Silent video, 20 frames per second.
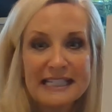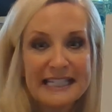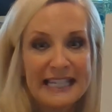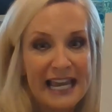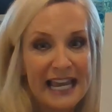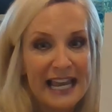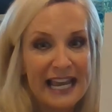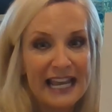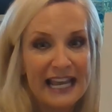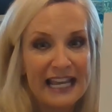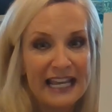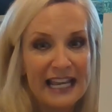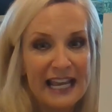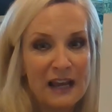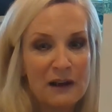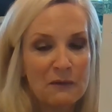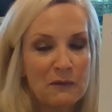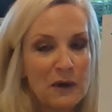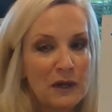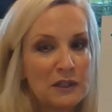day
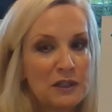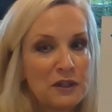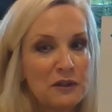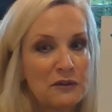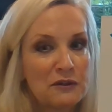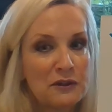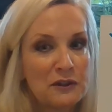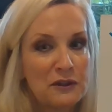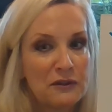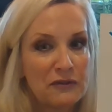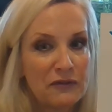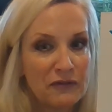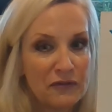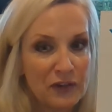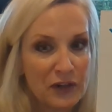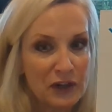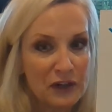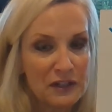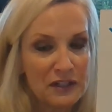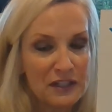and what you do
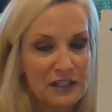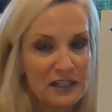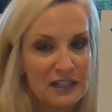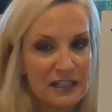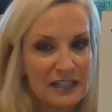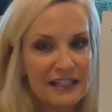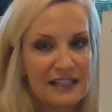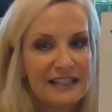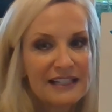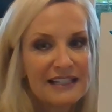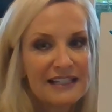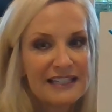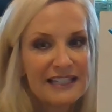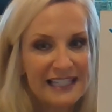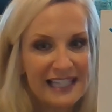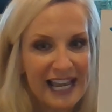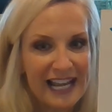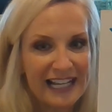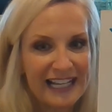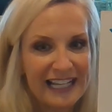first,
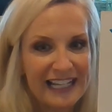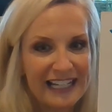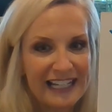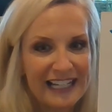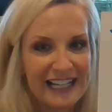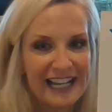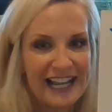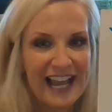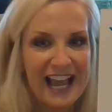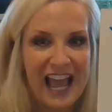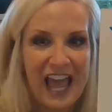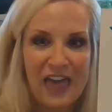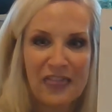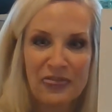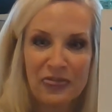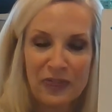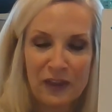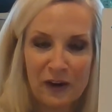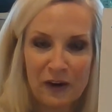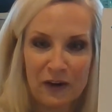second,
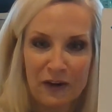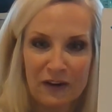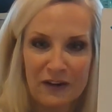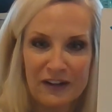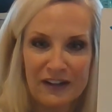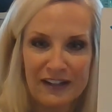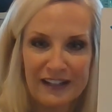and third?